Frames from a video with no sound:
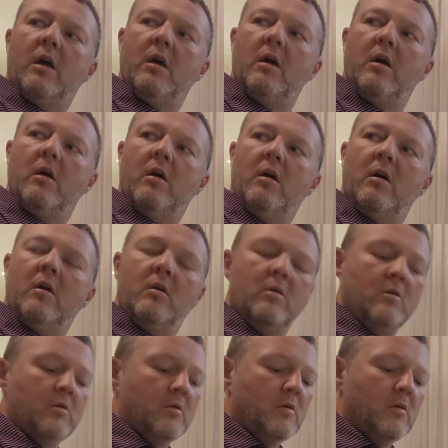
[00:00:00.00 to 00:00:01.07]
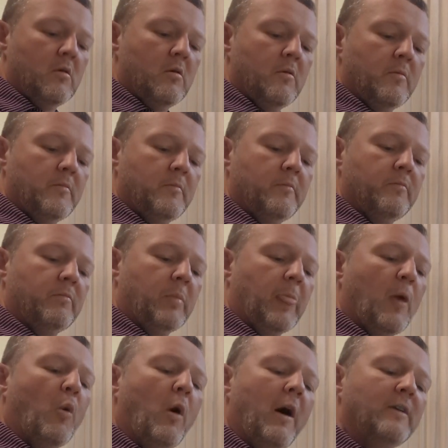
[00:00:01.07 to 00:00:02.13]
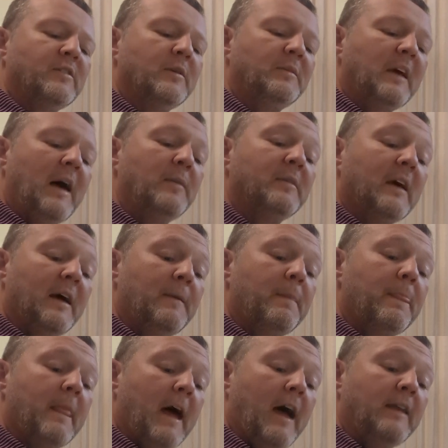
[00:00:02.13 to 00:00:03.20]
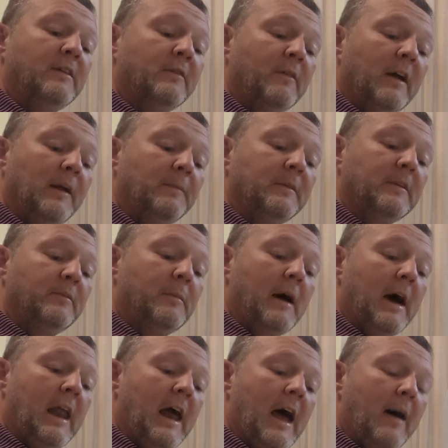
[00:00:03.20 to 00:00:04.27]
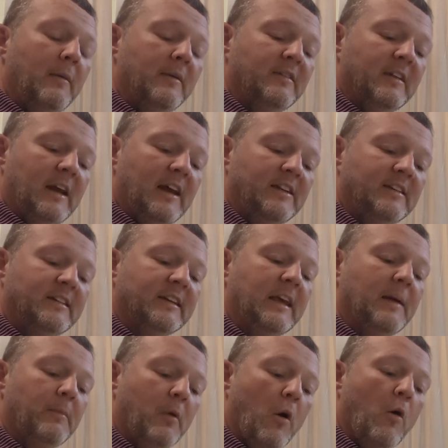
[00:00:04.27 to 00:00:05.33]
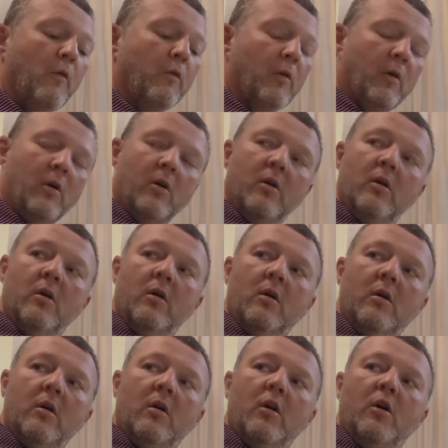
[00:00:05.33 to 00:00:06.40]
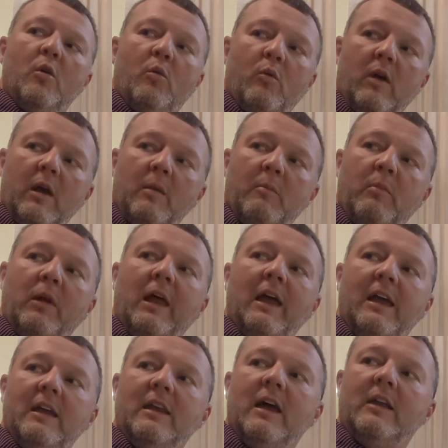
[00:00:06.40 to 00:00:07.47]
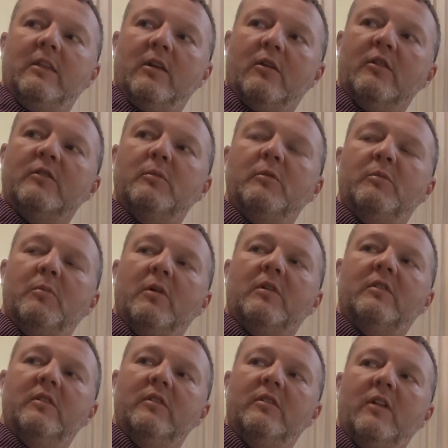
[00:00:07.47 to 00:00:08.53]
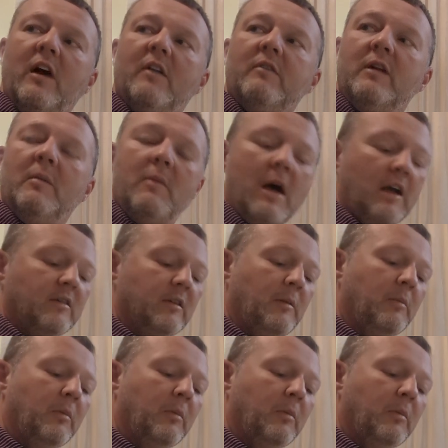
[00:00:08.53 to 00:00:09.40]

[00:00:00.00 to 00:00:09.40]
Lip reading: when you release the sound. Yeah. Well, sometimes I develop these bad habits and I skip over when I'm playing like the Christmas books and stuff, and I'm actually